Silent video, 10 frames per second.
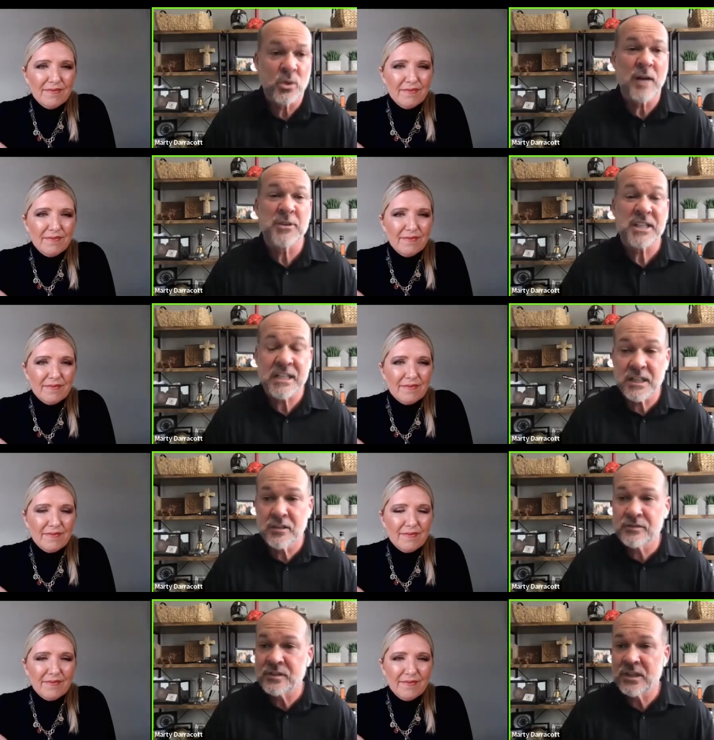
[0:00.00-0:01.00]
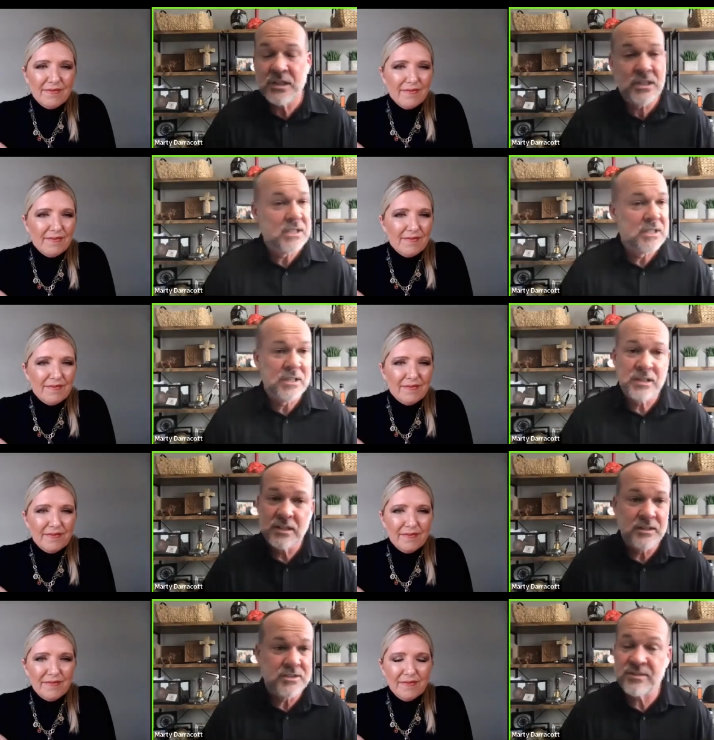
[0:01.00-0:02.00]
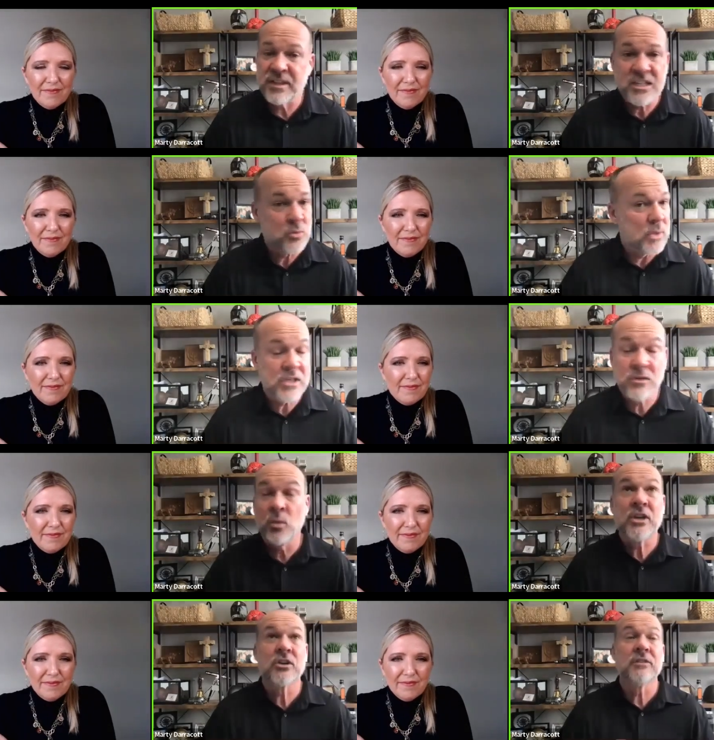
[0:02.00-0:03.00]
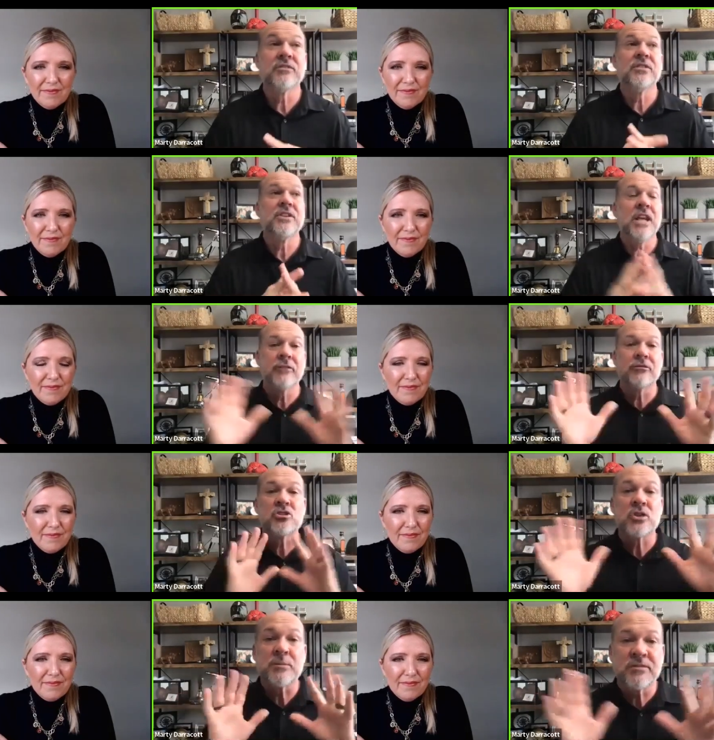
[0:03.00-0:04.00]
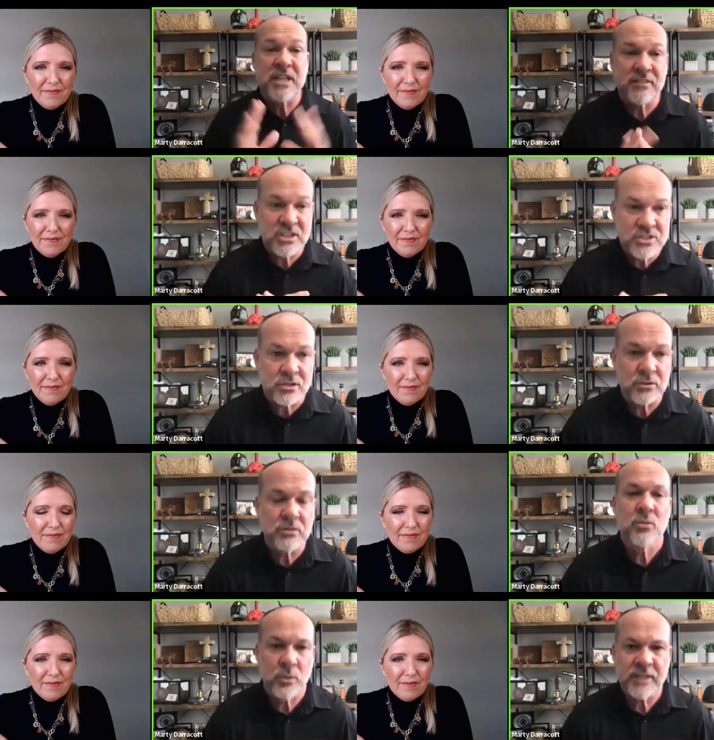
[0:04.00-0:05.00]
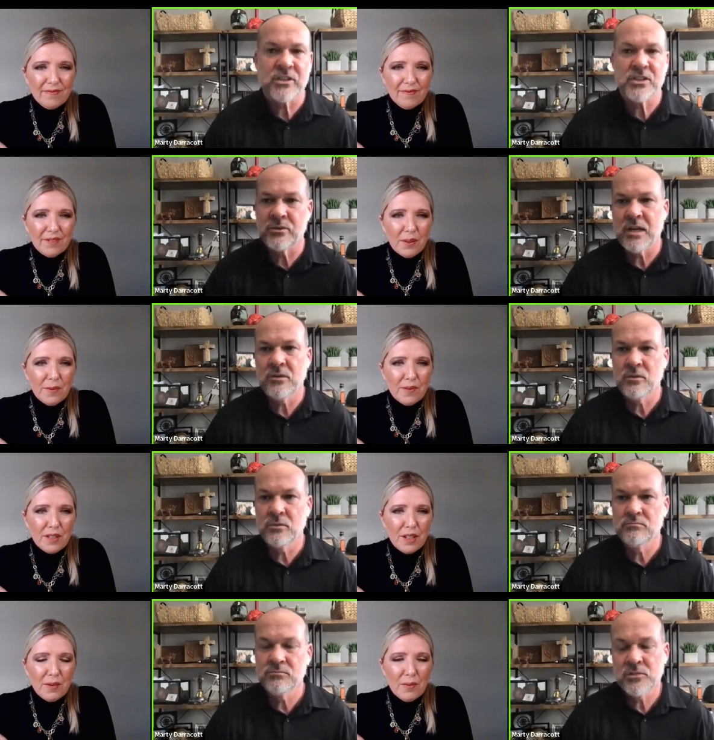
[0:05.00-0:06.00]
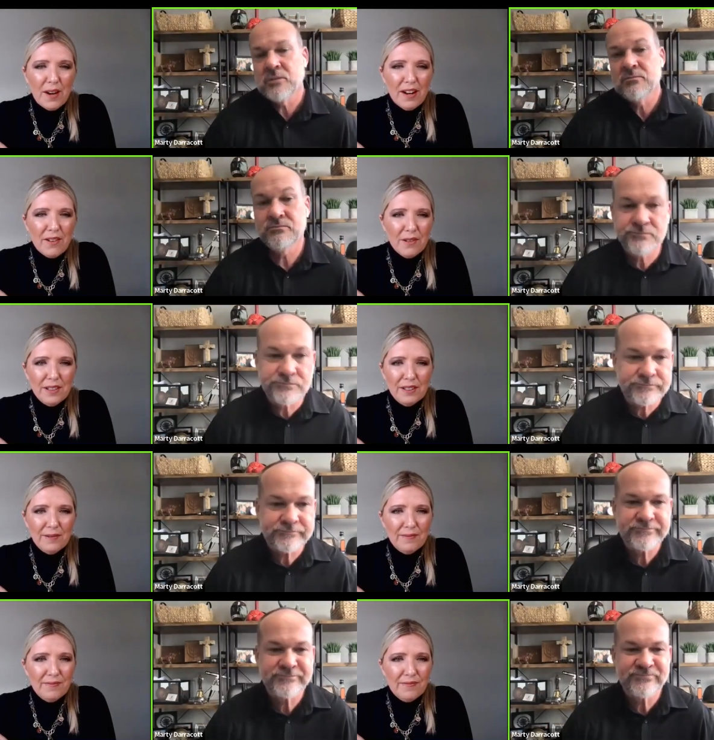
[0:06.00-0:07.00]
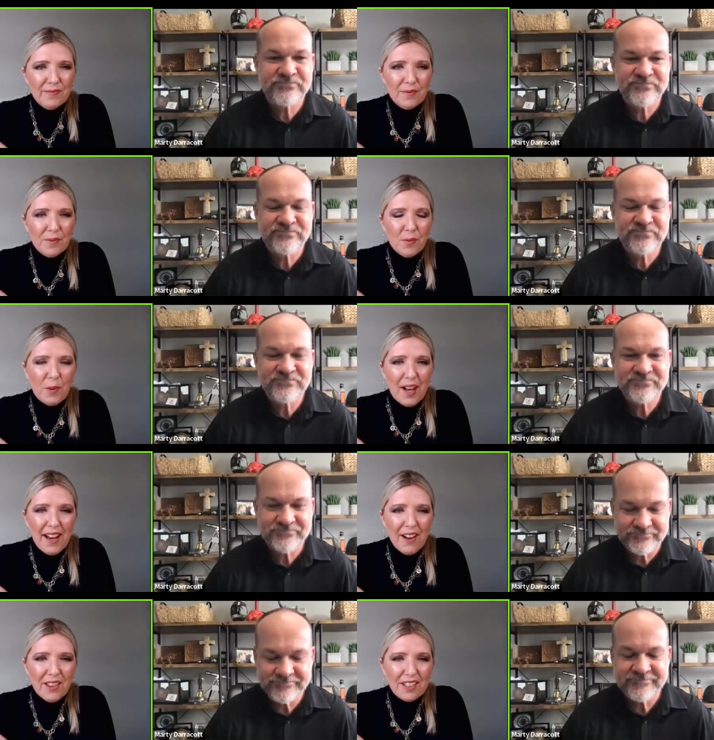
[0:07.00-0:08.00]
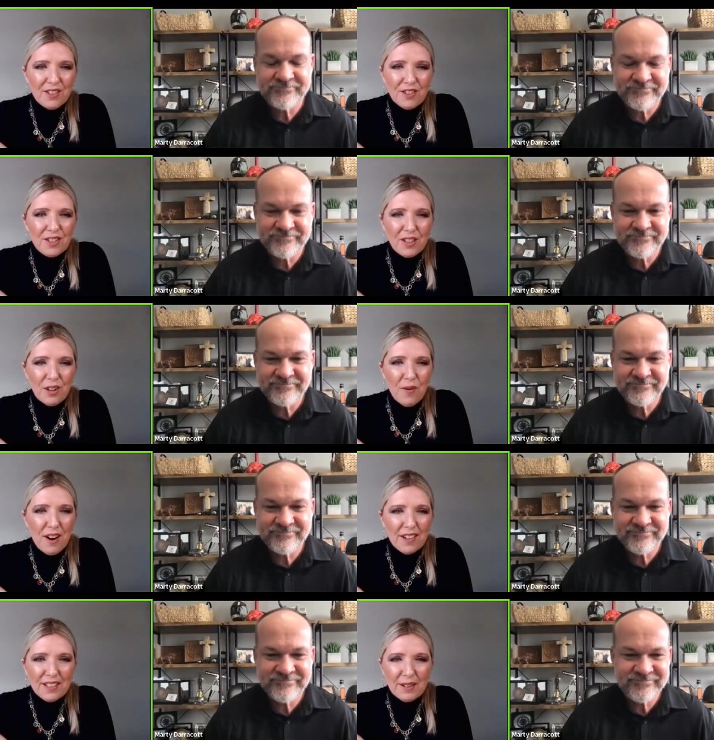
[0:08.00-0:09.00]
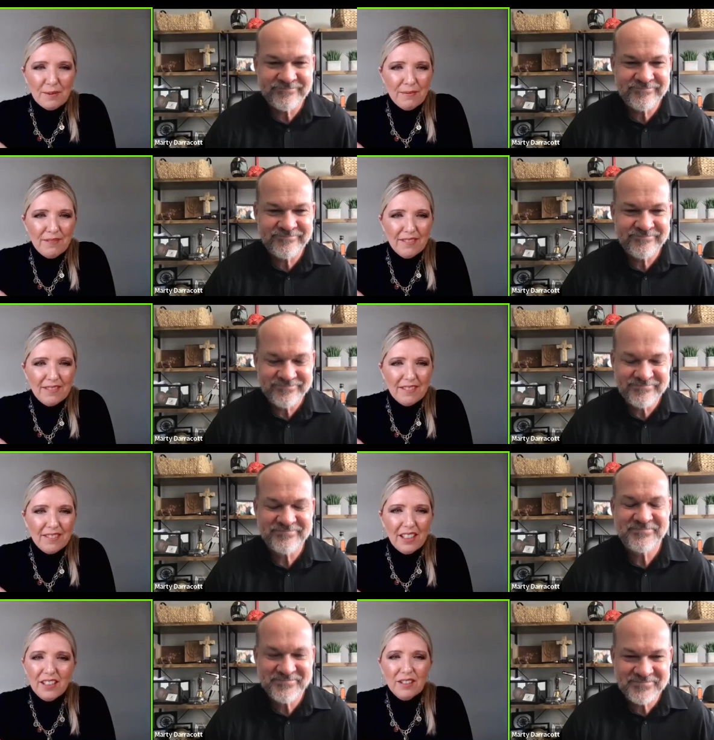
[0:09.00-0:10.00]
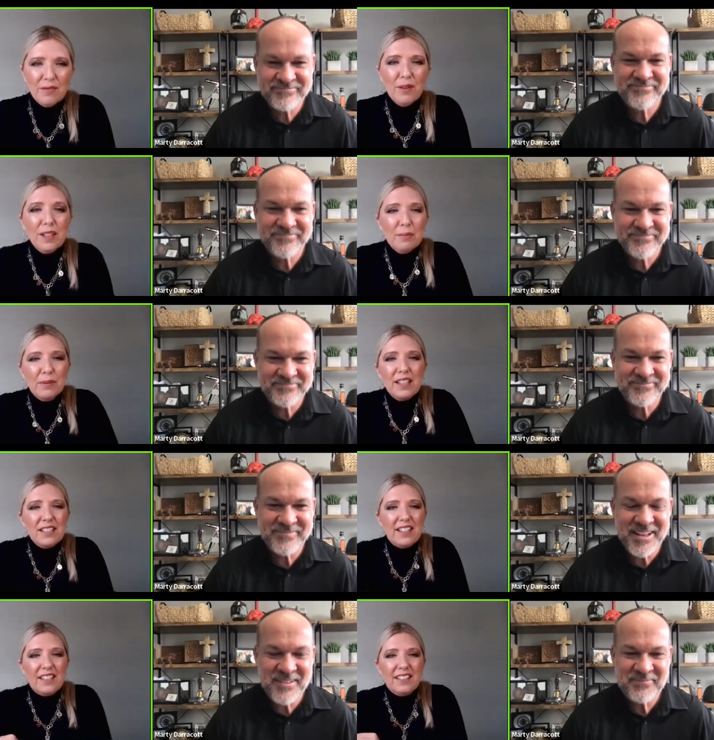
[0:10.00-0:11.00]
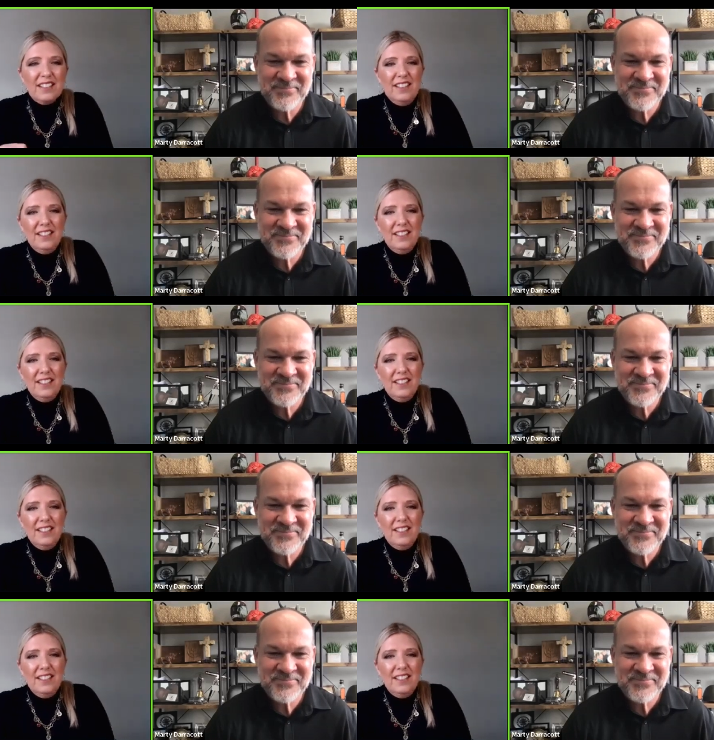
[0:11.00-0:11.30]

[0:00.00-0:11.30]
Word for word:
Speaker 1: We're able to give to things we, we could have never dreamed of giving to. We're giving to now.
Speaker 2: So. Wow. Wow. That's just so awesome. Uh, what a blessing.